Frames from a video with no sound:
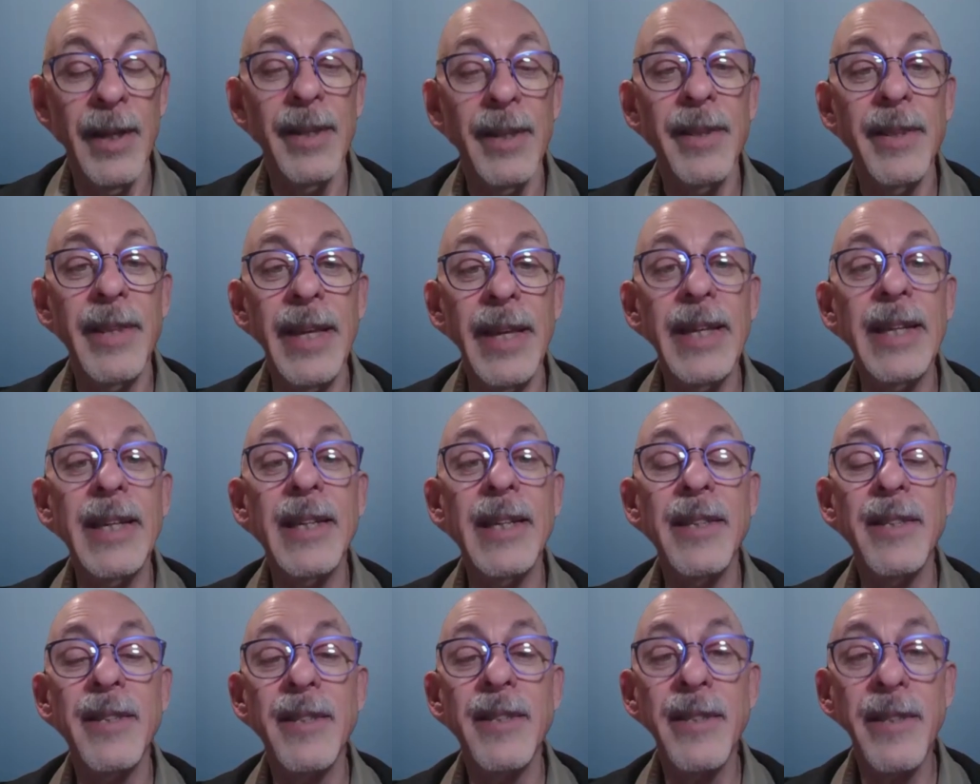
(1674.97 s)
They
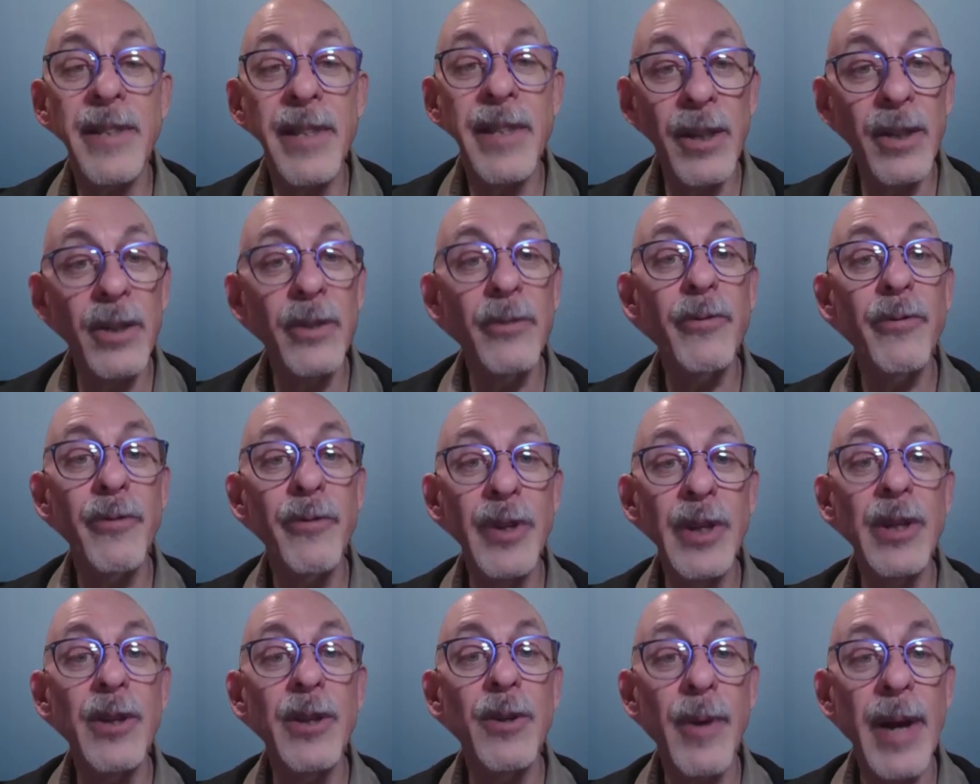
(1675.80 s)
can still
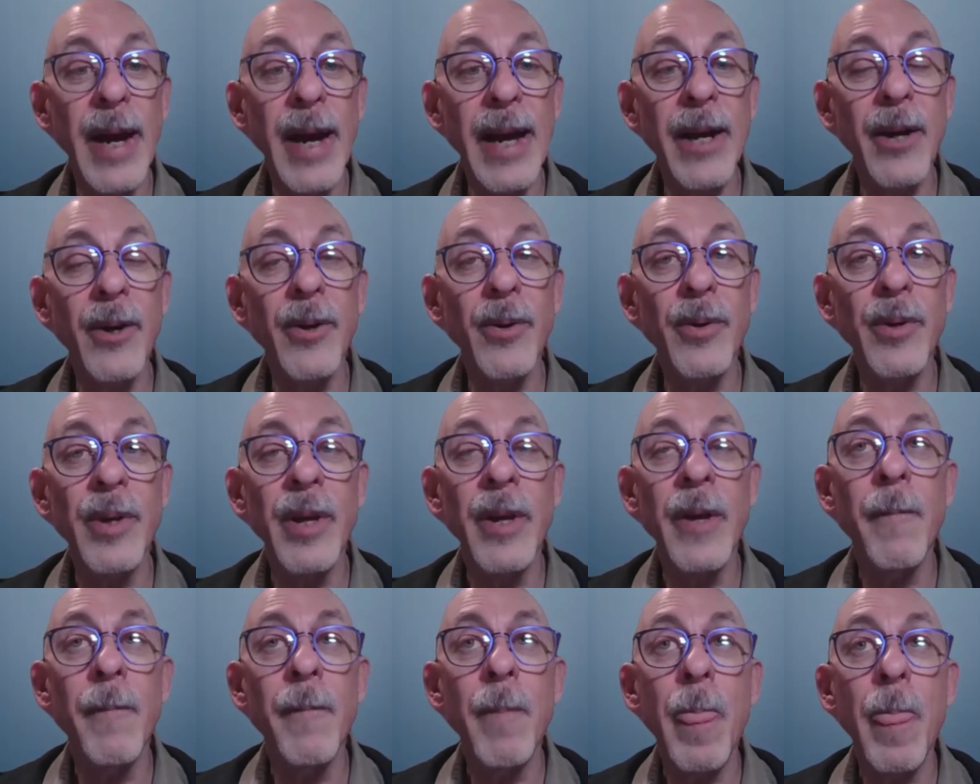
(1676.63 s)
figure out
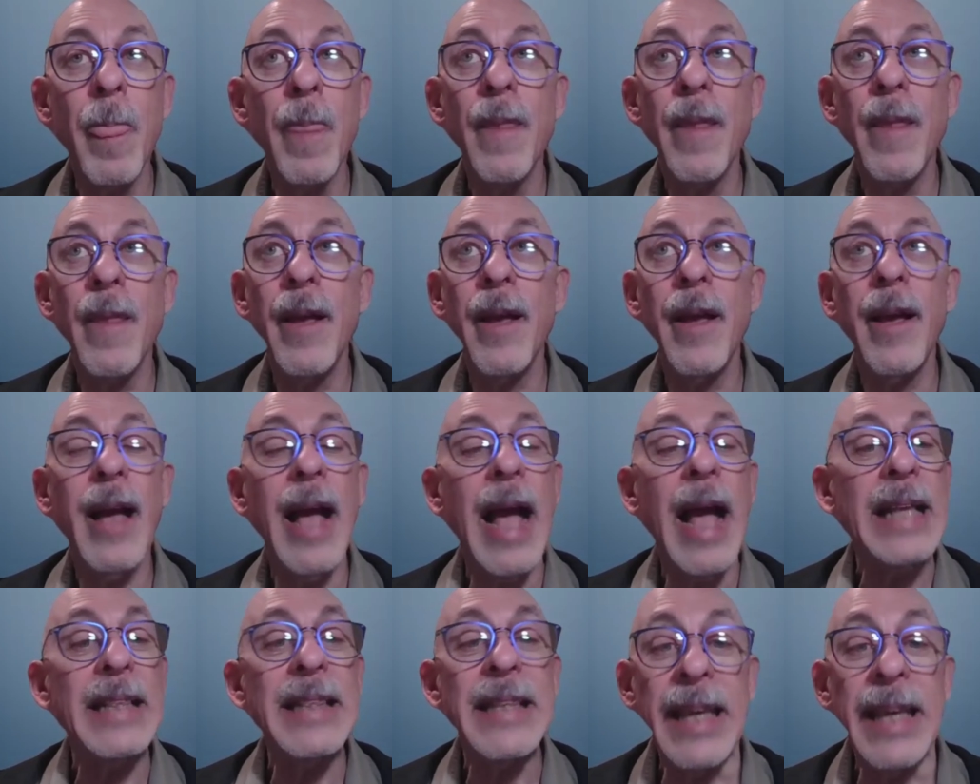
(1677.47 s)

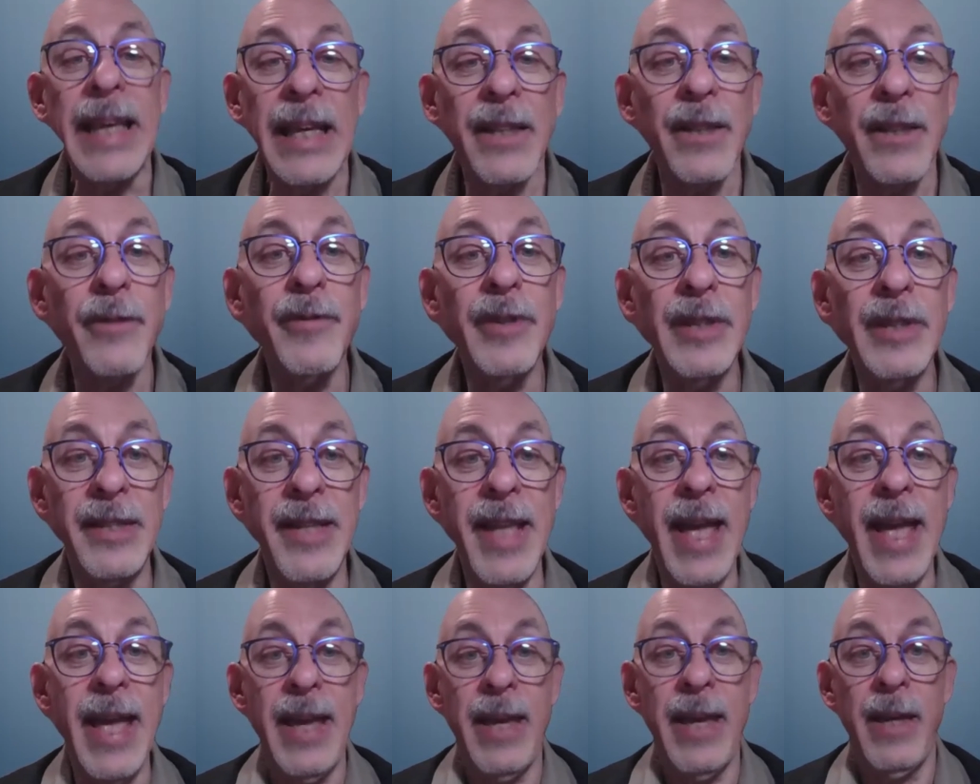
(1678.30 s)
at the end of a
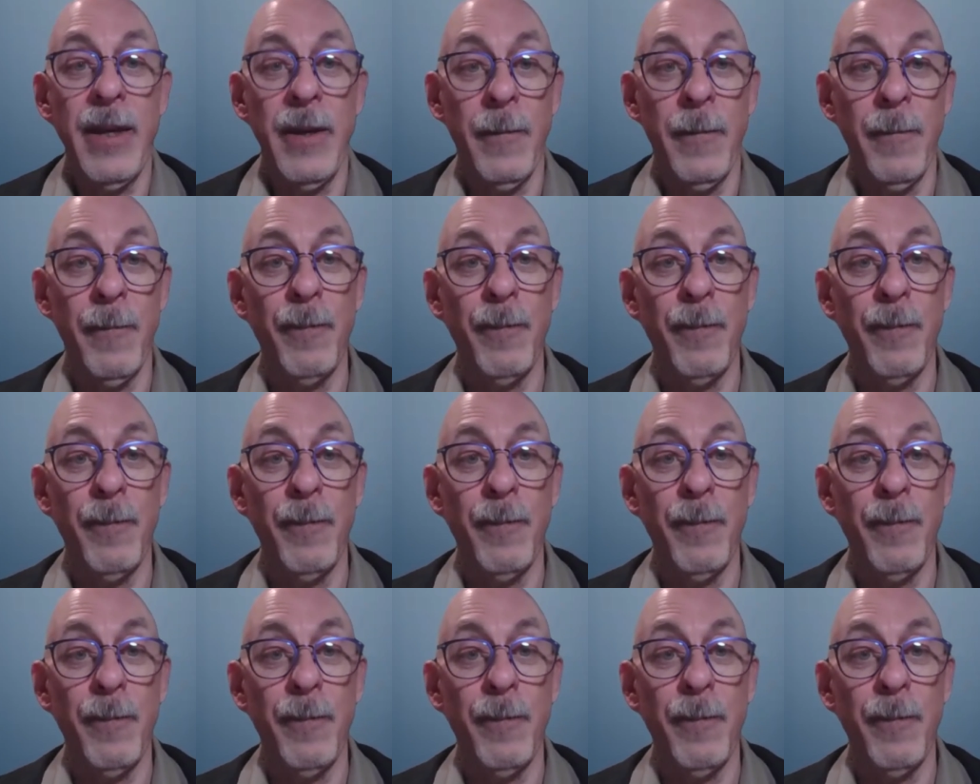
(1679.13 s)
day,